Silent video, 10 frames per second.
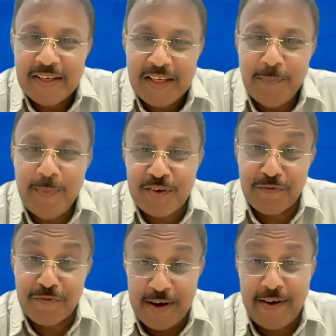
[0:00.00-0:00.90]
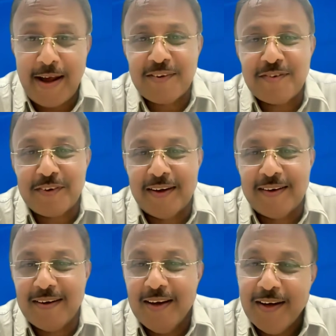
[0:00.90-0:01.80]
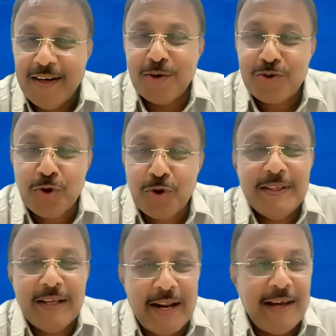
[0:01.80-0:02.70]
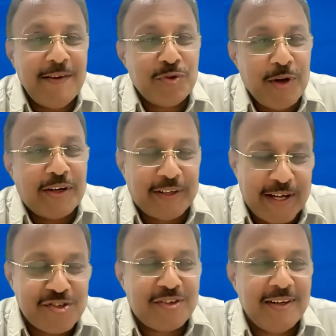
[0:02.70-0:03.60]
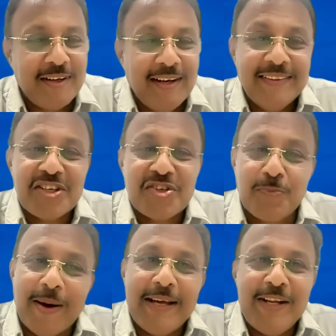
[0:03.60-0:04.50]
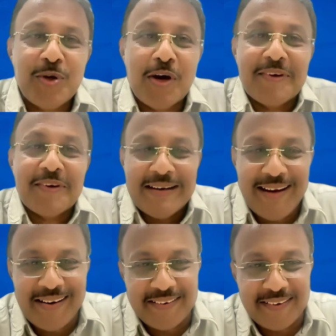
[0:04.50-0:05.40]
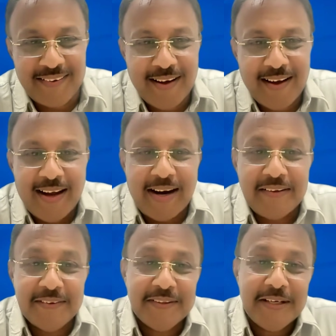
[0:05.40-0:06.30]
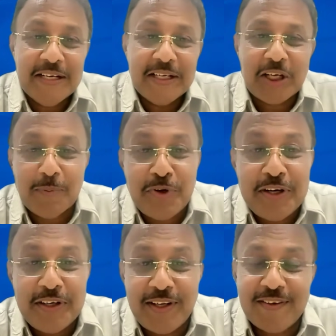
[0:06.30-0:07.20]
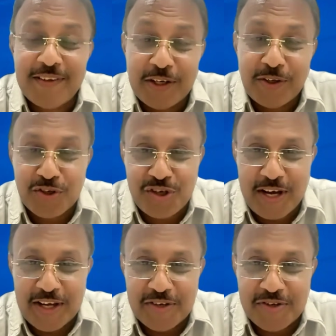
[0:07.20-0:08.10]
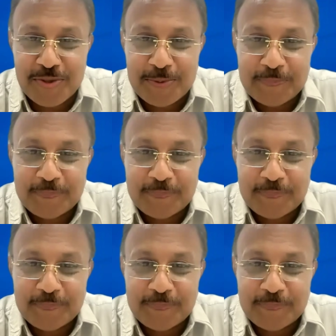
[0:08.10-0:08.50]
He may say, fantastic. Now show me the lives you have touched, the smiles you have created, and the communities that you have changed.